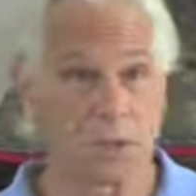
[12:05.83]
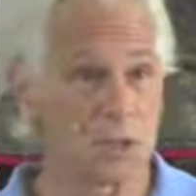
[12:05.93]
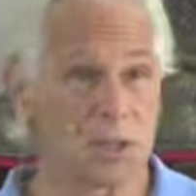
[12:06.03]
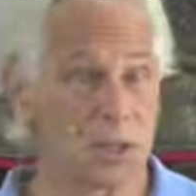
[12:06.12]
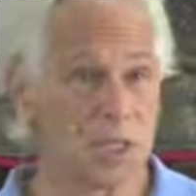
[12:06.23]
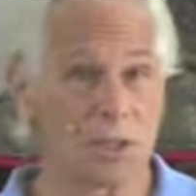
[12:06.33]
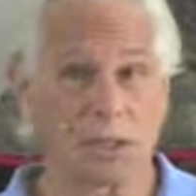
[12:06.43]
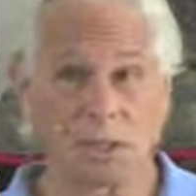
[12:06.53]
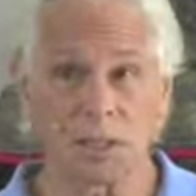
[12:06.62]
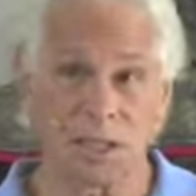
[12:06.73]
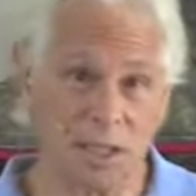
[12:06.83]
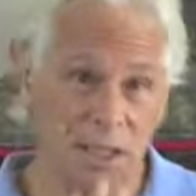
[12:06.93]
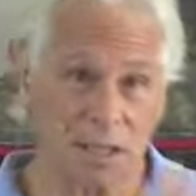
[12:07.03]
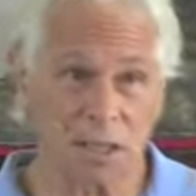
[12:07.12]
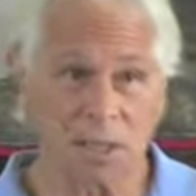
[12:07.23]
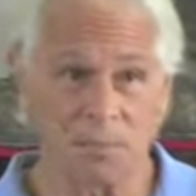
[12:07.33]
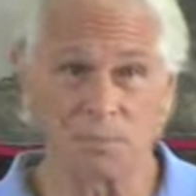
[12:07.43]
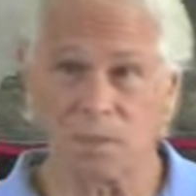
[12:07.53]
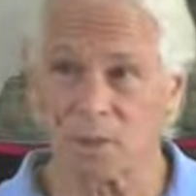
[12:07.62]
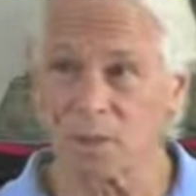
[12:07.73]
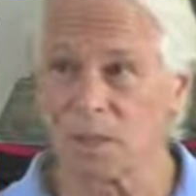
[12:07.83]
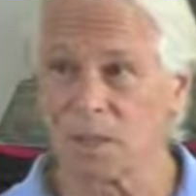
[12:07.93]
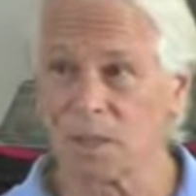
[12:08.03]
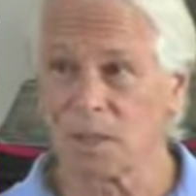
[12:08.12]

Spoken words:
Can you see that? See, that's like a simple,